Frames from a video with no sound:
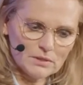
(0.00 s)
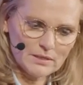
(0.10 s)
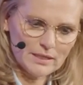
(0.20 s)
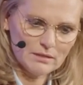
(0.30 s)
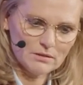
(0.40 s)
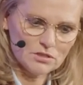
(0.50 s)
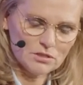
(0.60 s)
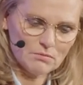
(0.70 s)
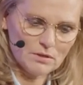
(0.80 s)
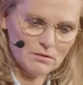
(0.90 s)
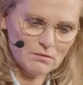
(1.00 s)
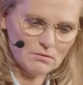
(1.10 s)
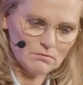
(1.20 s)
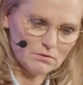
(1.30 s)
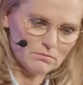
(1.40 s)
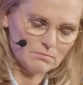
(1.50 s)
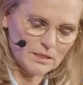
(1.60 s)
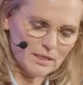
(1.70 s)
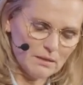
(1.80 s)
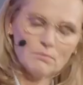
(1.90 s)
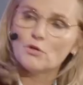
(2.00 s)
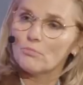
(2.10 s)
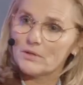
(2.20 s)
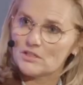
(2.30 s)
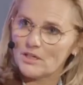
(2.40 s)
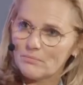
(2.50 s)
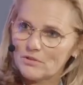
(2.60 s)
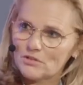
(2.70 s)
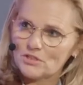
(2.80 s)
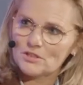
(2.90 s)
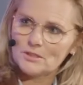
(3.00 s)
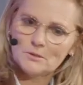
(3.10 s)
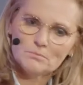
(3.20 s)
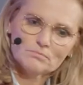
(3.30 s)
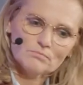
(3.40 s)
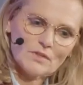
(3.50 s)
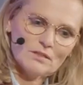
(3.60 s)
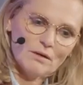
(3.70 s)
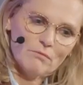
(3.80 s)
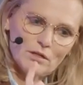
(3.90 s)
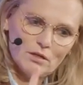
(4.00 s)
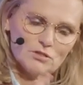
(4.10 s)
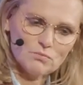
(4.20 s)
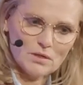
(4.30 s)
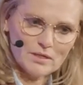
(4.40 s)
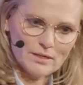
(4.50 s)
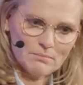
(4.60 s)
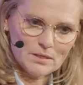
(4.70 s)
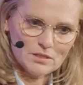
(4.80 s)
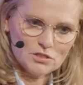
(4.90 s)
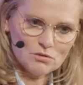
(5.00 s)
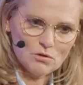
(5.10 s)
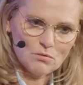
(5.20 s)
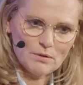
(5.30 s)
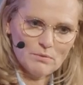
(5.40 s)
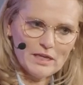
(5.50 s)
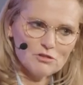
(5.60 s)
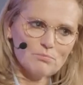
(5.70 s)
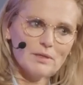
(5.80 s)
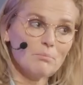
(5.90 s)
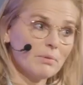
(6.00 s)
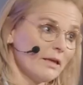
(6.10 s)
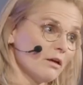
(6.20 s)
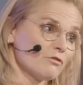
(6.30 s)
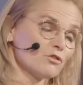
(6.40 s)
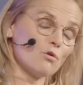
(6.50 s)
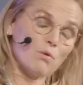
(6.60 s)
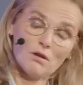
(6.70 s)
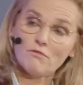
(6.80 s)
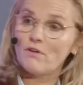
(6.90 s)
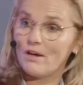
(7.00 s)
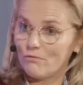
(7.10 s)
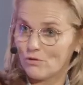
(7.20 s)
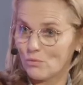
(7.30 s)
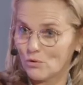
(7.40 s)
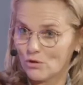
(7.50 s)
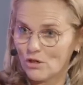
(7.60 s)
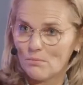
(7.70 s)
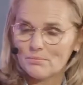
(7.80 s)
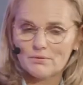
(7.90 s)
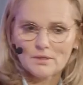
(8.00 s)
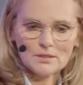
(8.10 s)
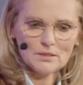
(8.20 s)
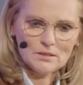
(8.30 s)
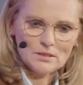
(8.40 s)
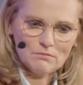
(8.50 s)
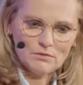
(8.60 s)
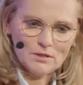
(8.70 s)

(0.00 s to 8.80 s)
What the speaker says: with the Netherlands, so we became European champions. Then we lost one game against Norway and we had to play playoffs to qualify for the World Cup. And